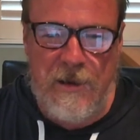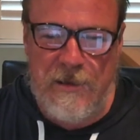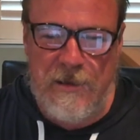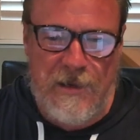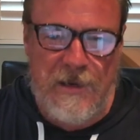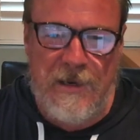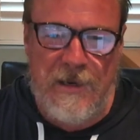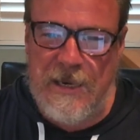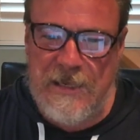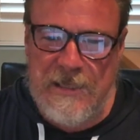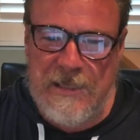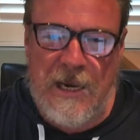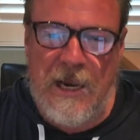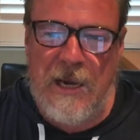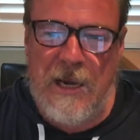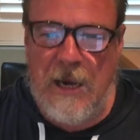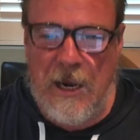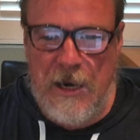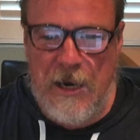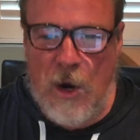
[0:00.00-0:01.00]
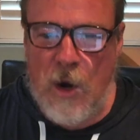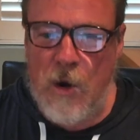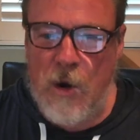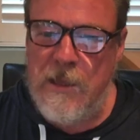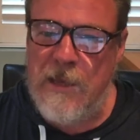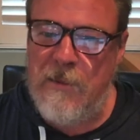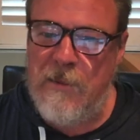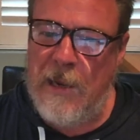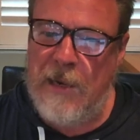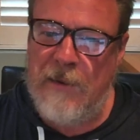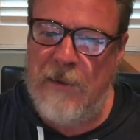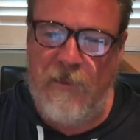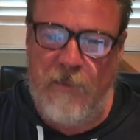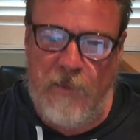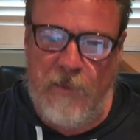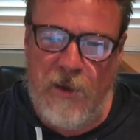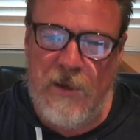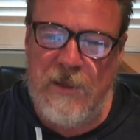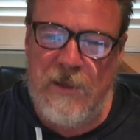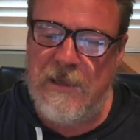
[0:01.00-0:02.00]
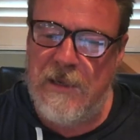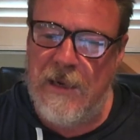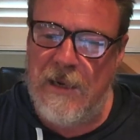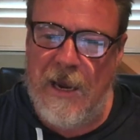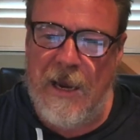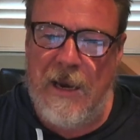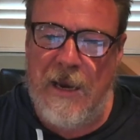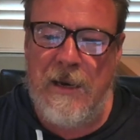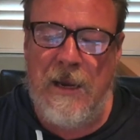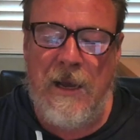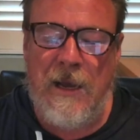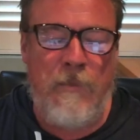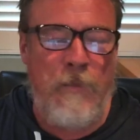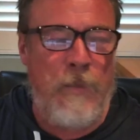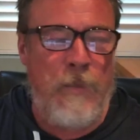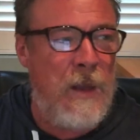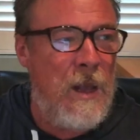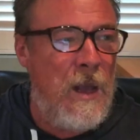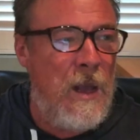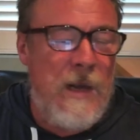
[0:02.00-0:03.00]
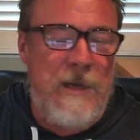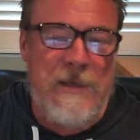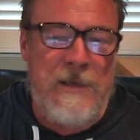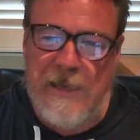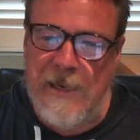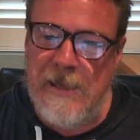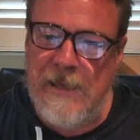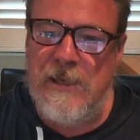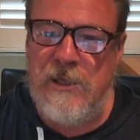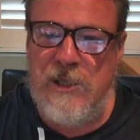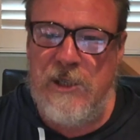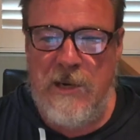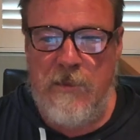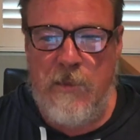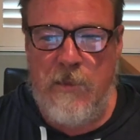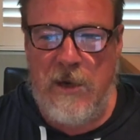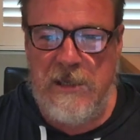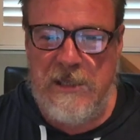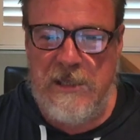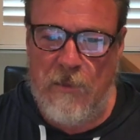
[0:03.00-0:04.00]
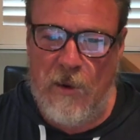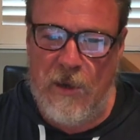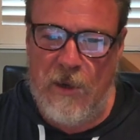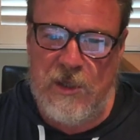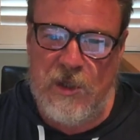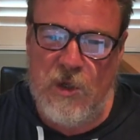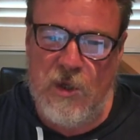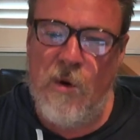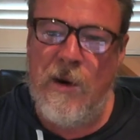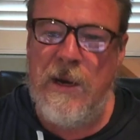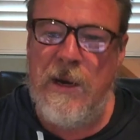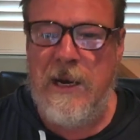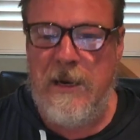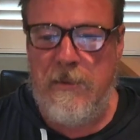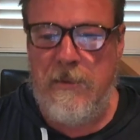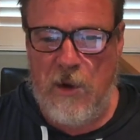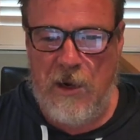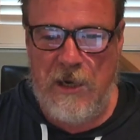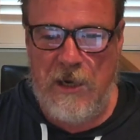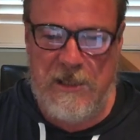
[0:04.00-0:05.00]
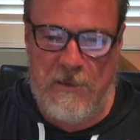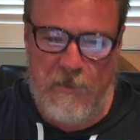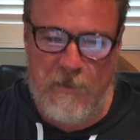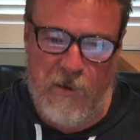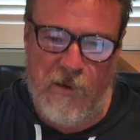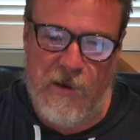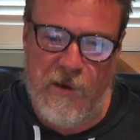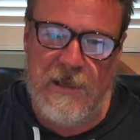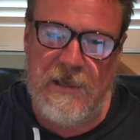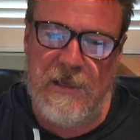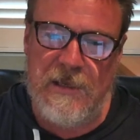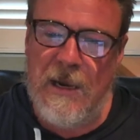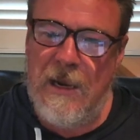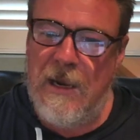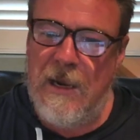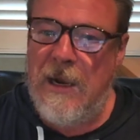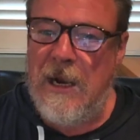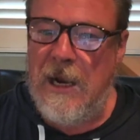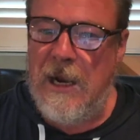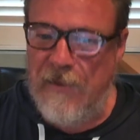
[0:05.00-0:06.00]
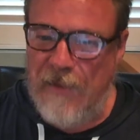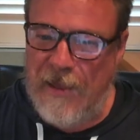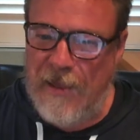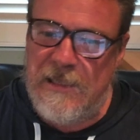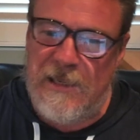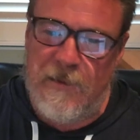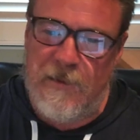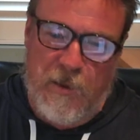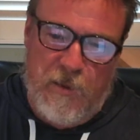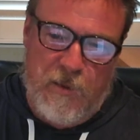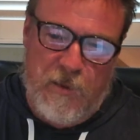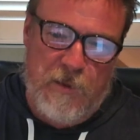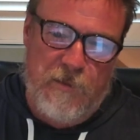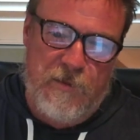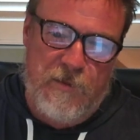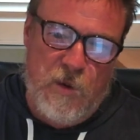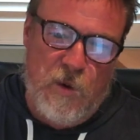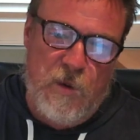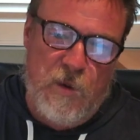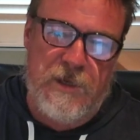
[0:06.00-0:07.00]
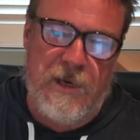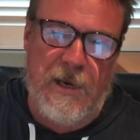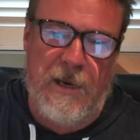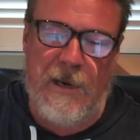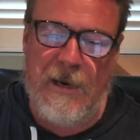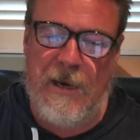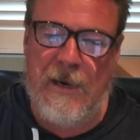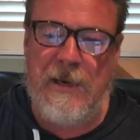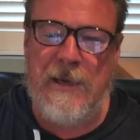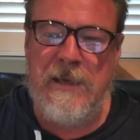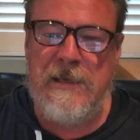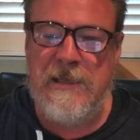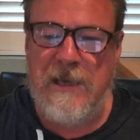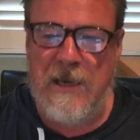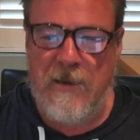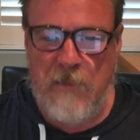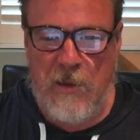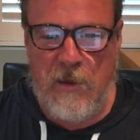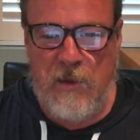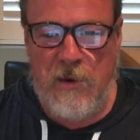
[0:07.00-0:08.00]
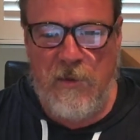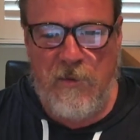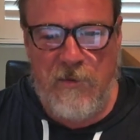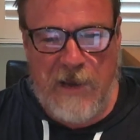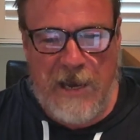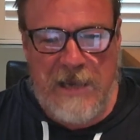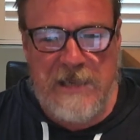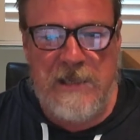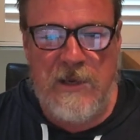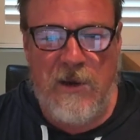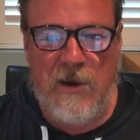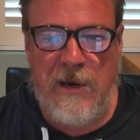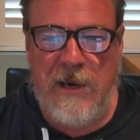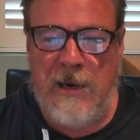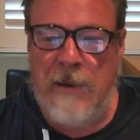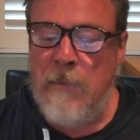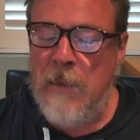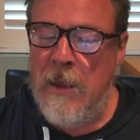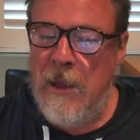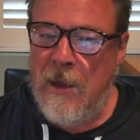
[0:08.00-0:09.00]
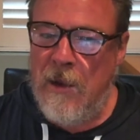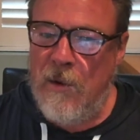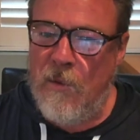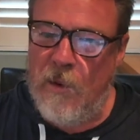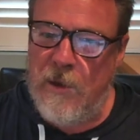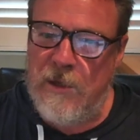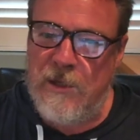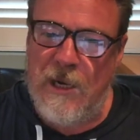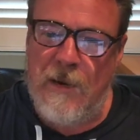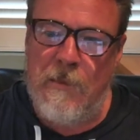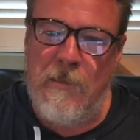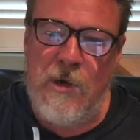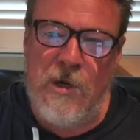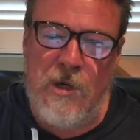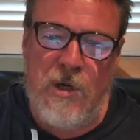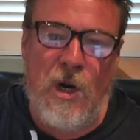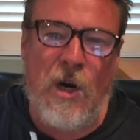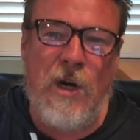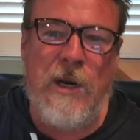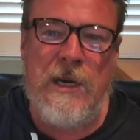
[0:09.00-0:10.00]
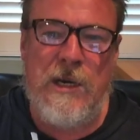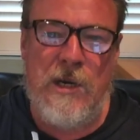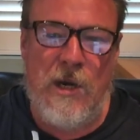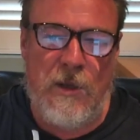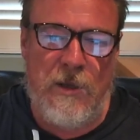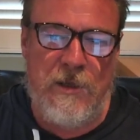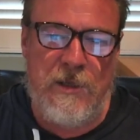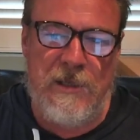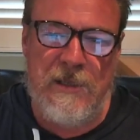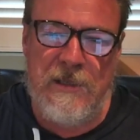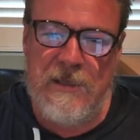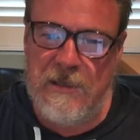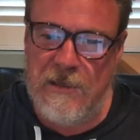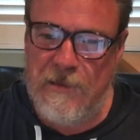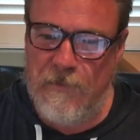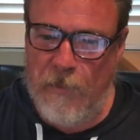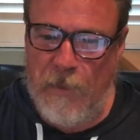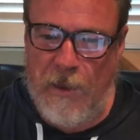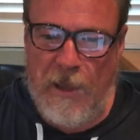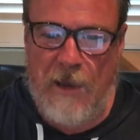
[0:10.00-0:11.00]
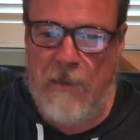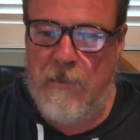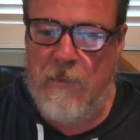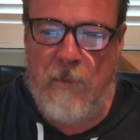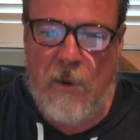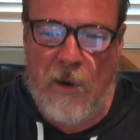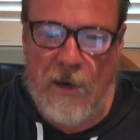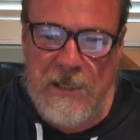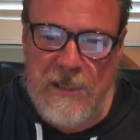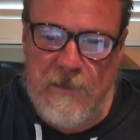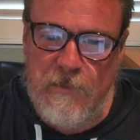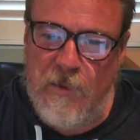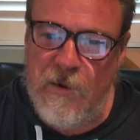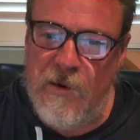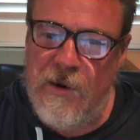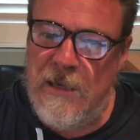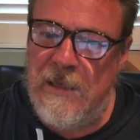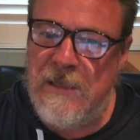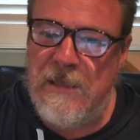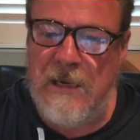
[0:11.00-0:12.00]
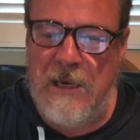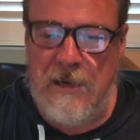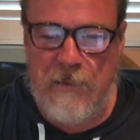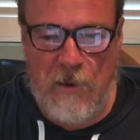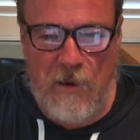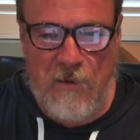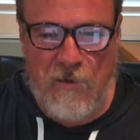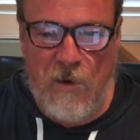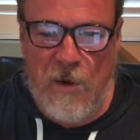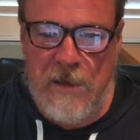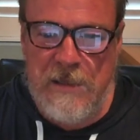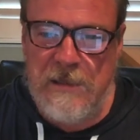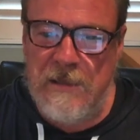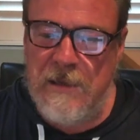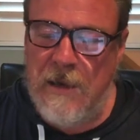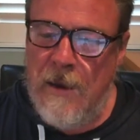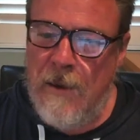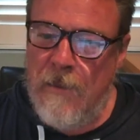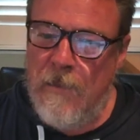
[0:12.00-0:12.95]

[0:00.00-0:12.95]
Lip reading: unholy amount of abuse and delegitimising my story and my experience. And that's a method of torture, and it's a method of gaslighting, which not acknowledges my experience and my voice.